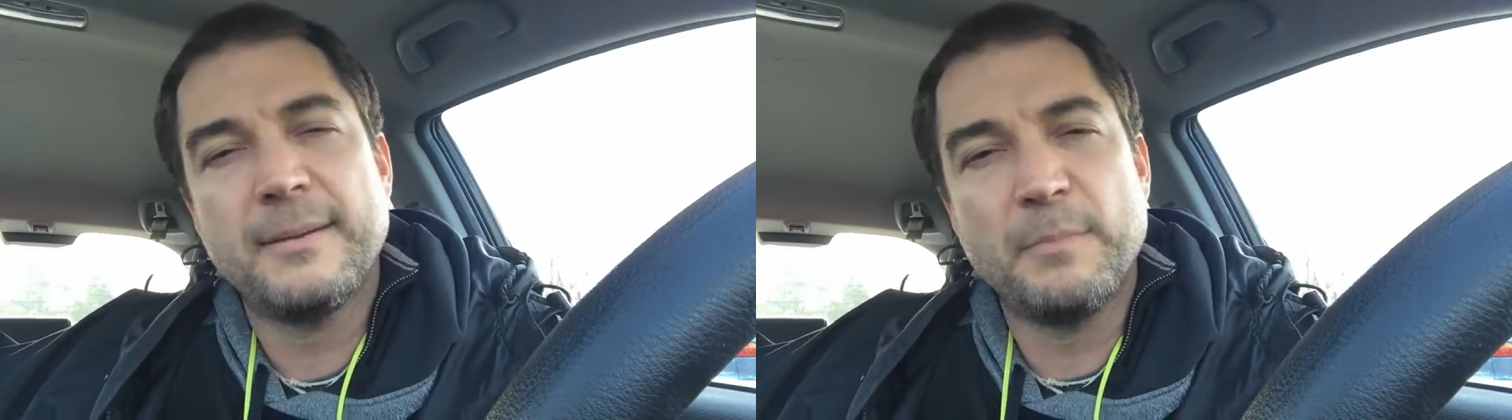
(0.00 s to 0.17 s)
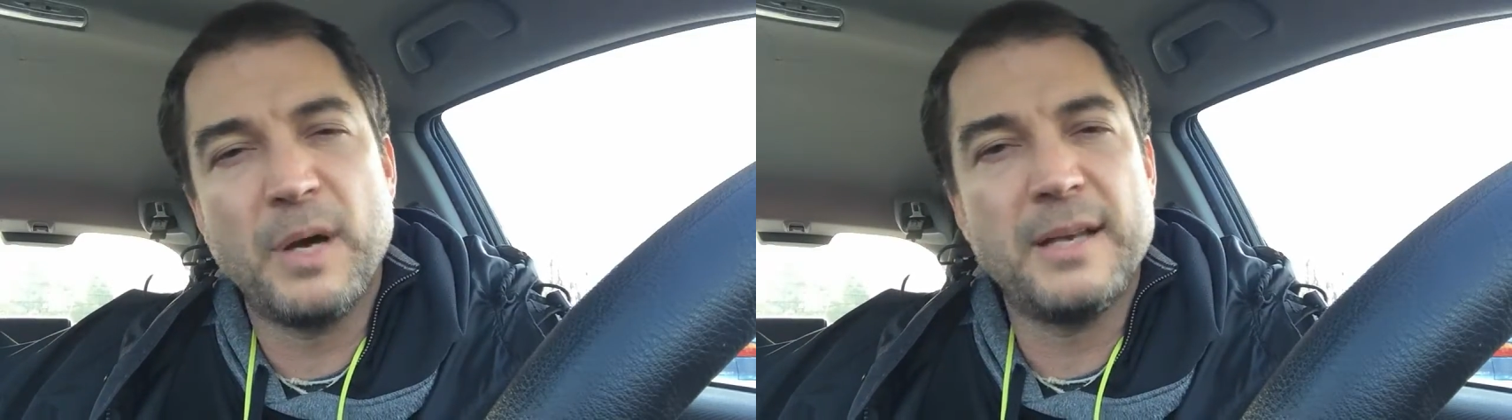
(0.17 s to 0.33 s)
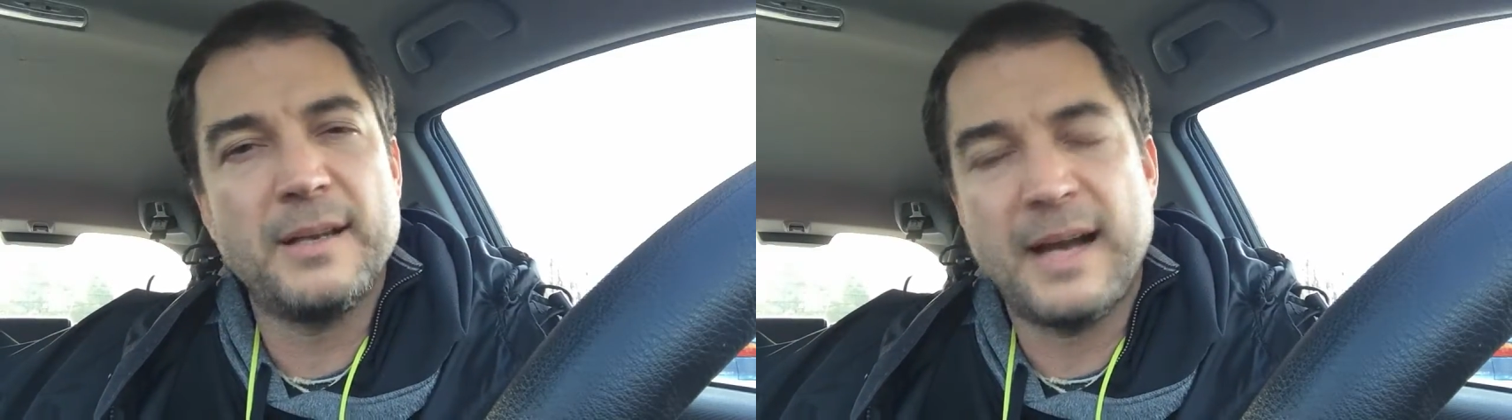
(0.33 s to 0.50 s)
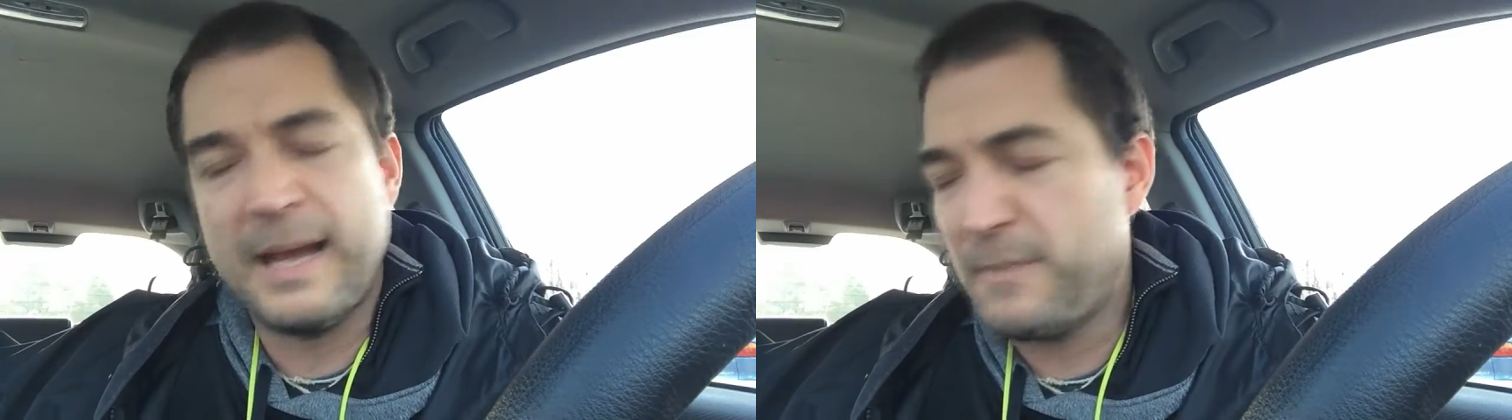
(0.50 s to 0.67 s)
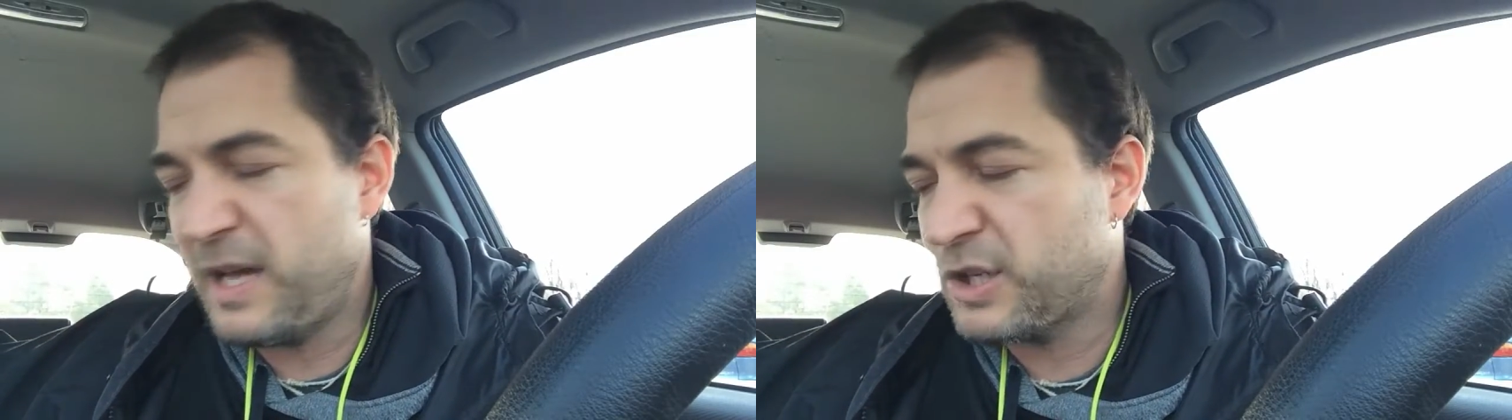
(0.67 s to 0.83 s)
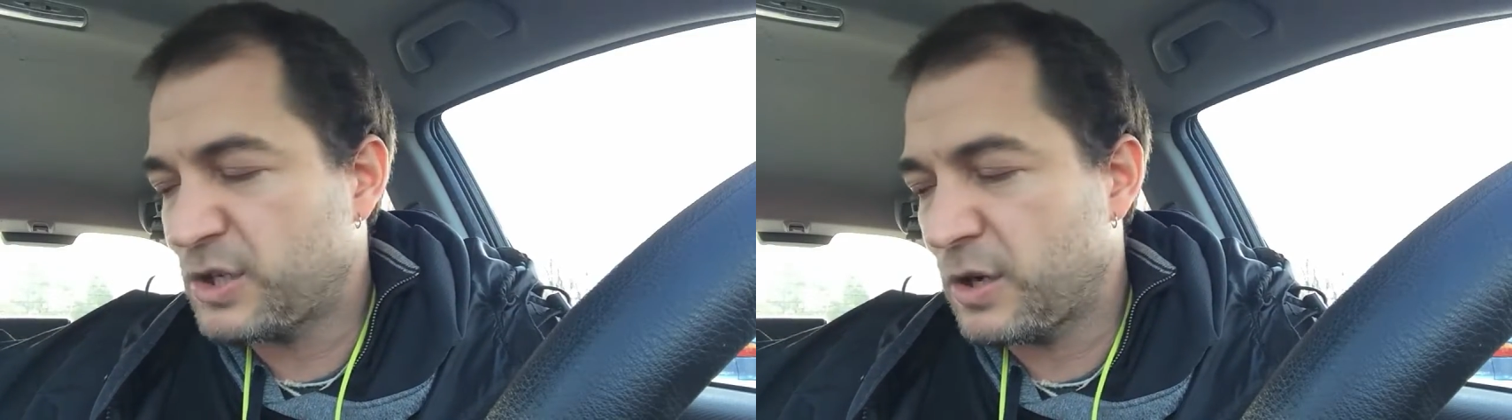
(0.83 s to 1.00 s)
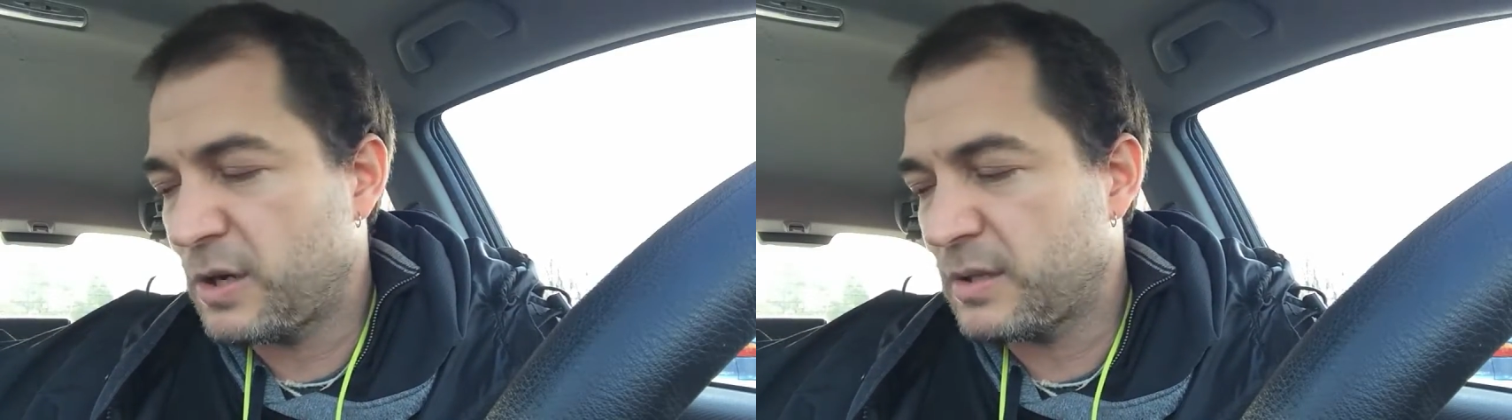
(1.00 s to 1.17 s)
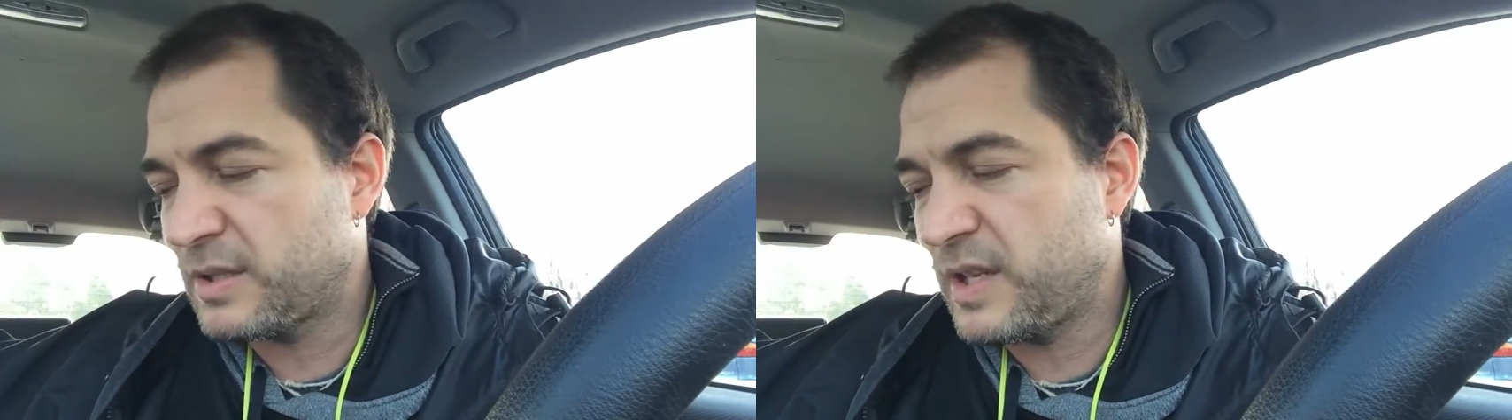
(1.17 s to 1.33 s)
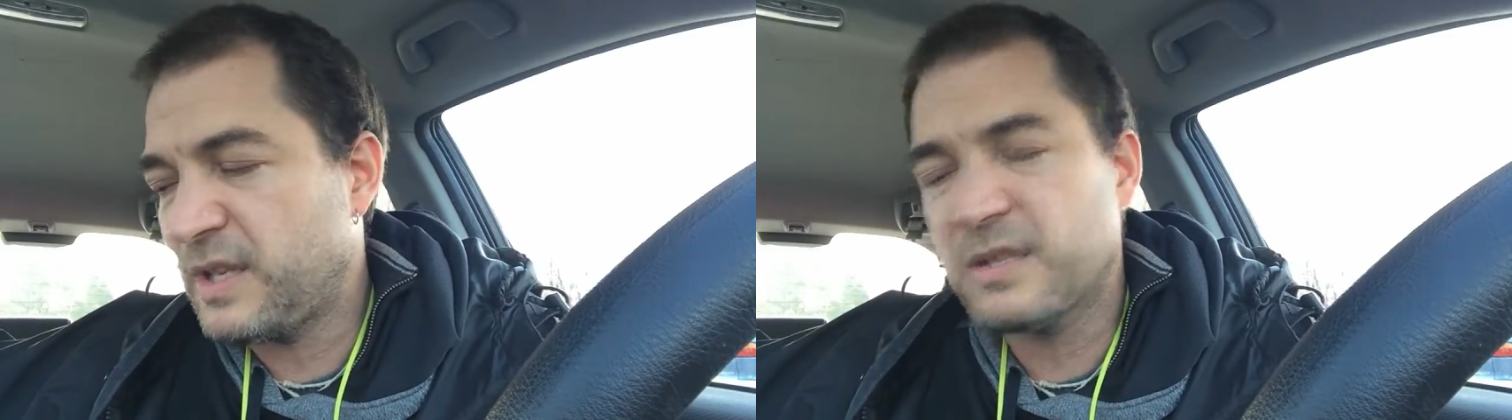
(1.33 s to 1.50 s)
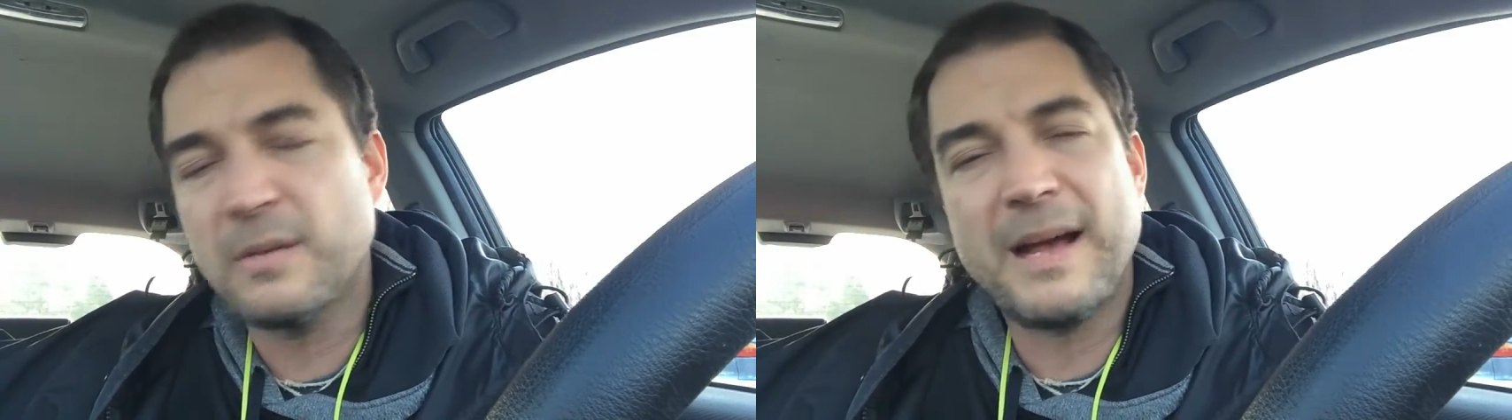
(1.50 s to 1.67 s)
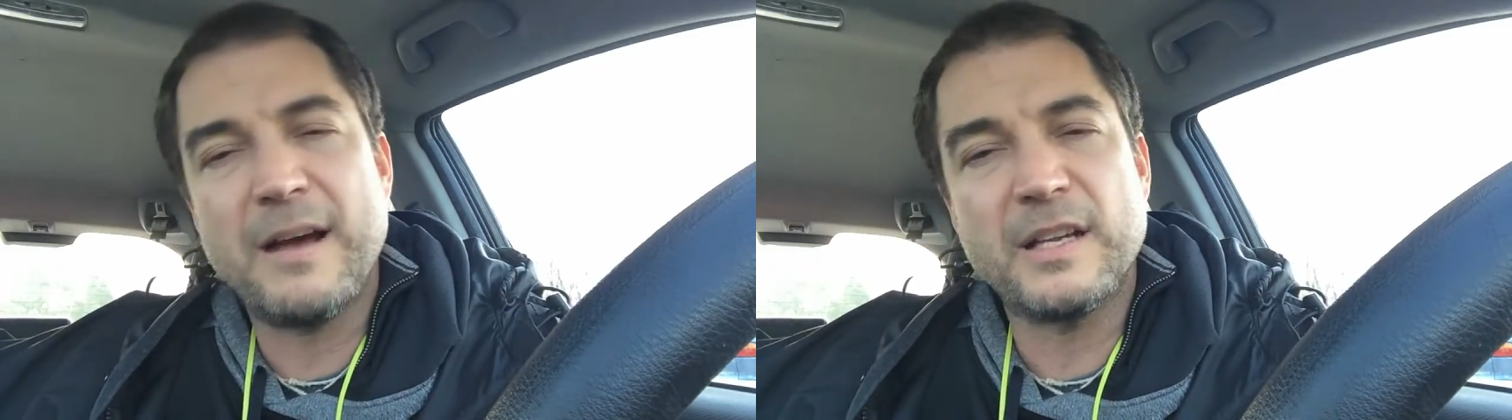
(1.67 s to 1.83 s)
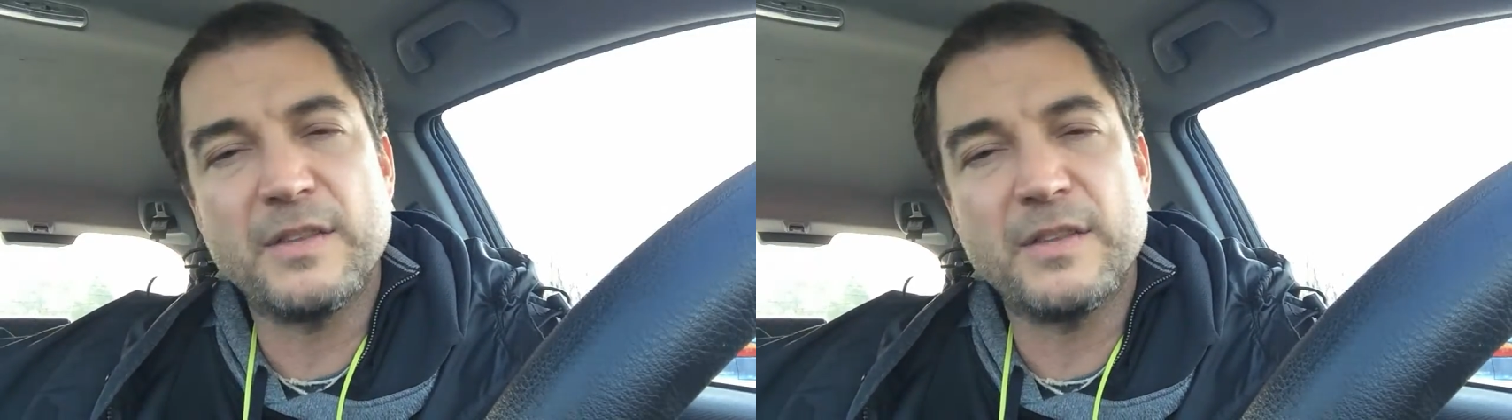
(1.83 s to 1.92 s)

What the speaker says: but I made sure to tease them out